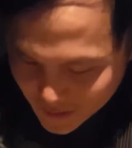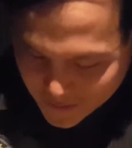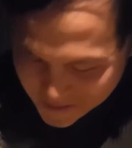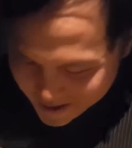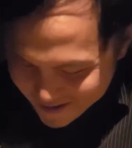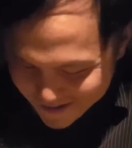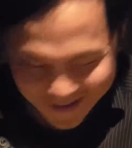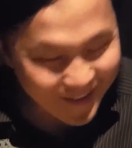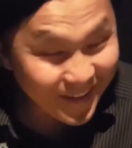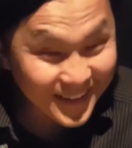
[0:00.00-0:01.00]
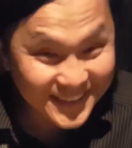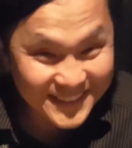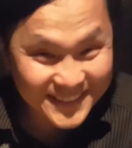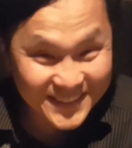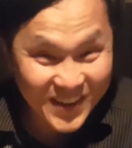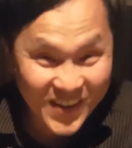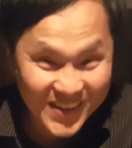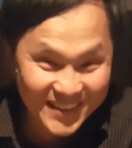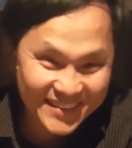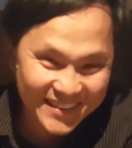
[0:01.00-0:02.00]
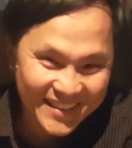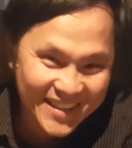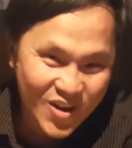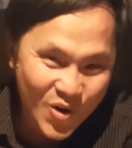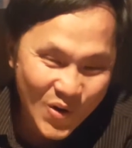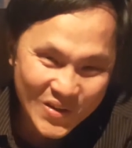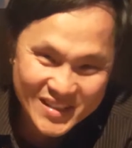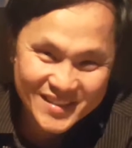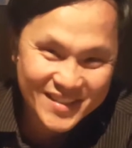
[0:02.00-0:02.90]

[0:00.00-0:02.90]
so our raw horse